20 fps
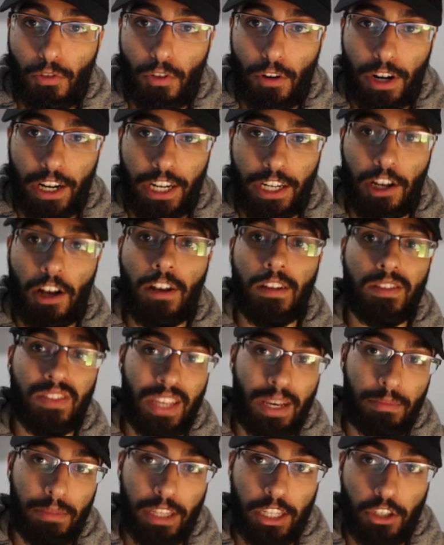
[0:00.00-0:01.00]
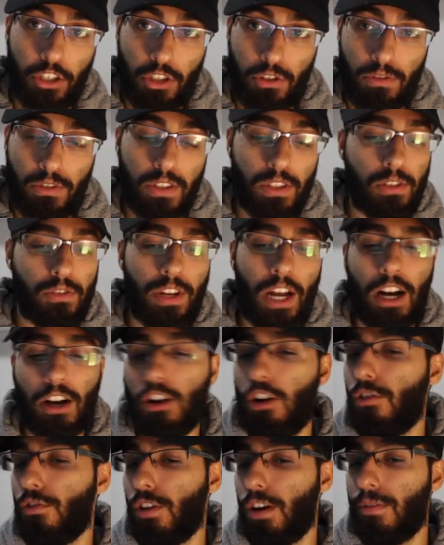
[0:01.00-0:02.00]
for it at all. Same with the shoes, do not
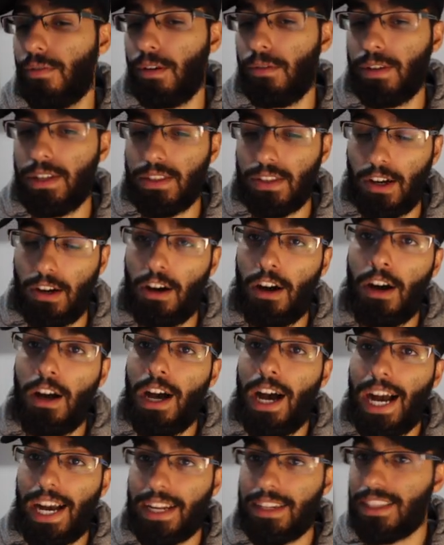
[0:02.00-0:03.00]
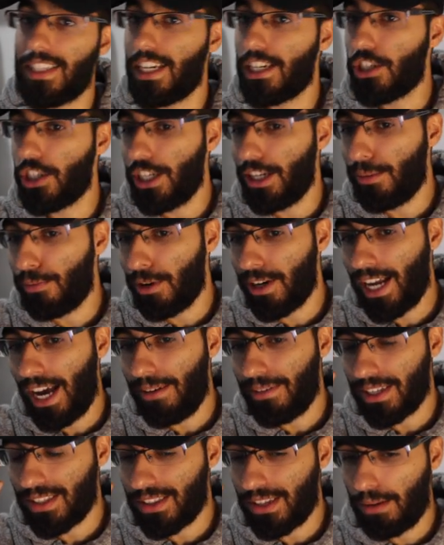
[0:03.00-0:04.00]
go for it for resell. I can see the cheetah print
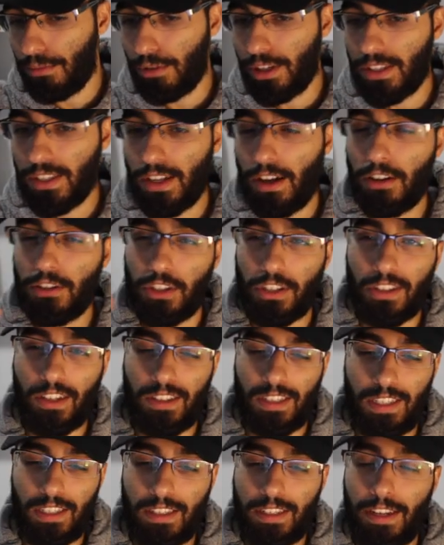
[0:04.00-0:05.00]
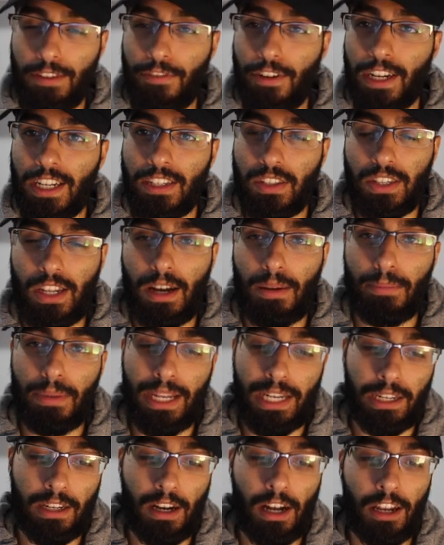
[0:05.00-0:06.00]
having some resell just because it's different, it's not a
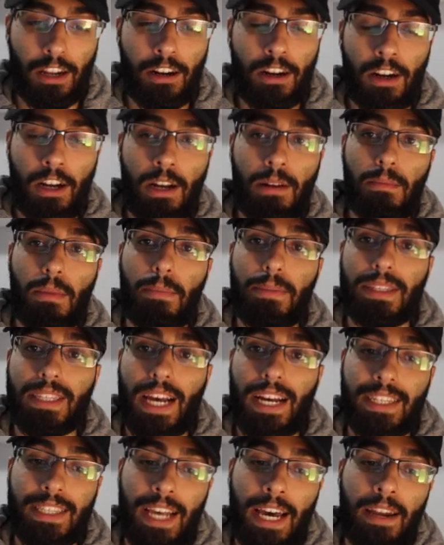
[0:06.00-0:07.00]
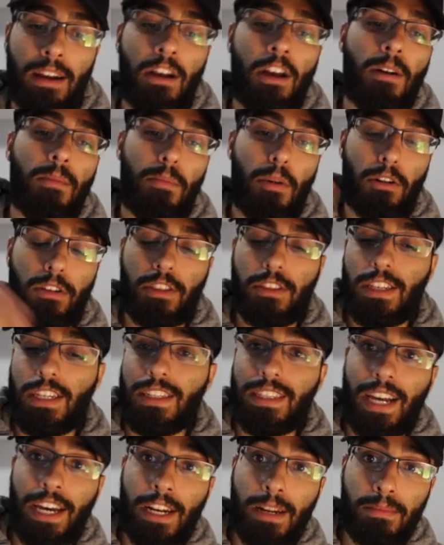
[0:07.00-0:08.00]
plain color. But besides that, both of
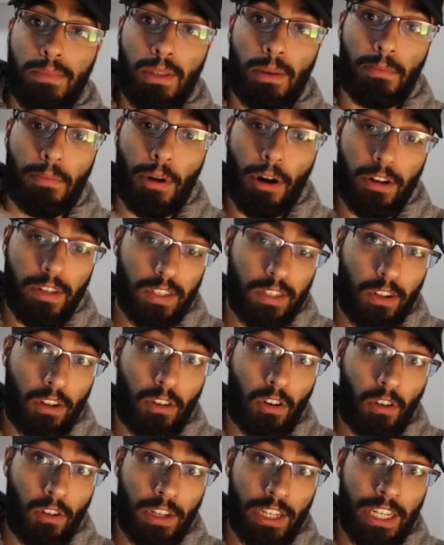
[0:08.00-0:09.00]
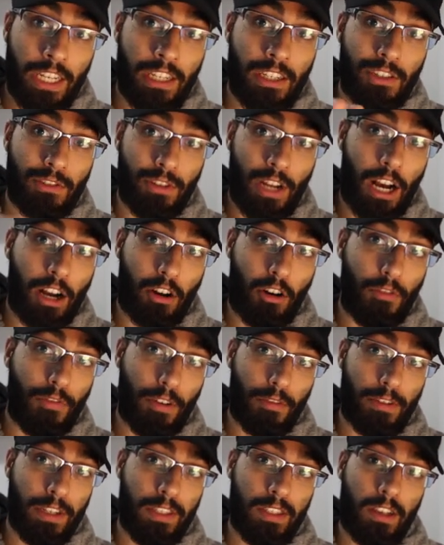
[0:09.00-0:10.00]
these items, personal only, do not go
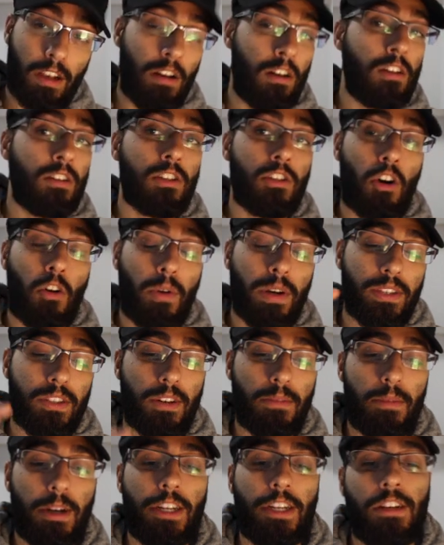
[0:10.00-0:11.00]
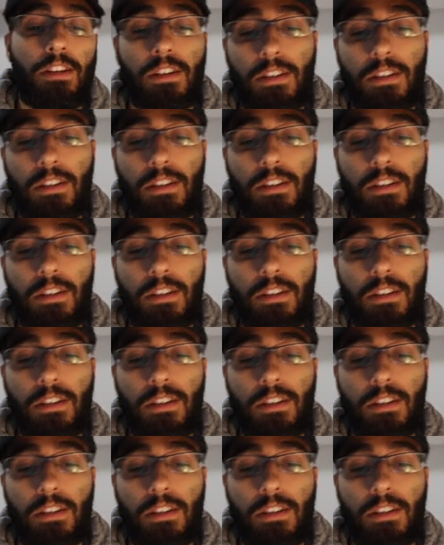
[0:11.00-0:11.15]
for resell, don't waste your money.